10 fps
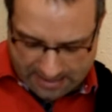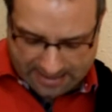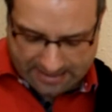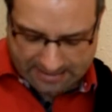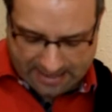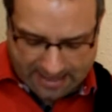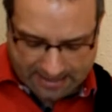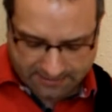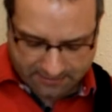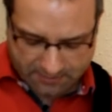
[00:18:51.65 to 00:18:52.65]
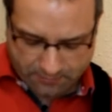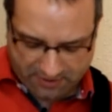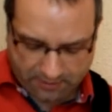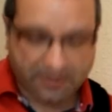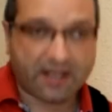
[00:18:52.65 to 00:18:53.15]
I can add the
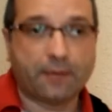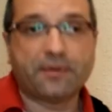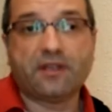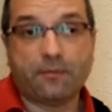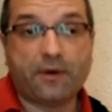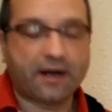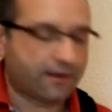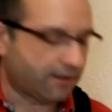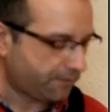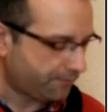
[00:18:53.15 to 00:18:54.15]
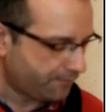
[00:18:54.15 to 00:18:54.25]
middle pickup in parallel.